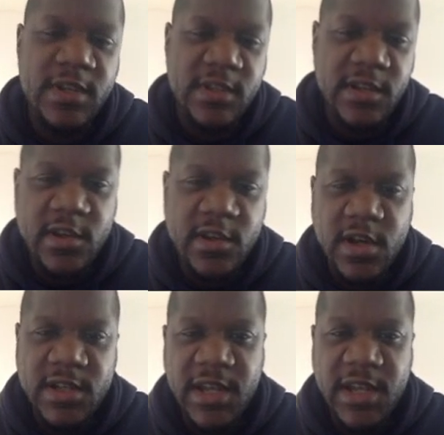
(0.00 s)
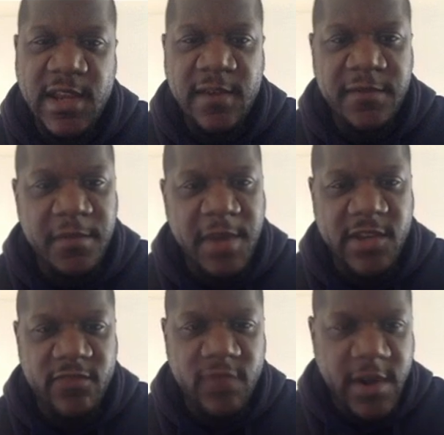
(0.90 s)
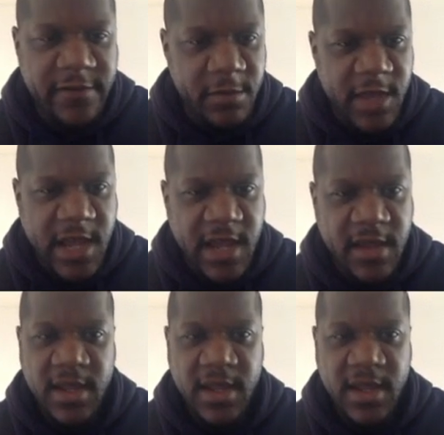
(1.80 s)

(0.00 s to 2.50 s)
so that you guys can get your information right from there.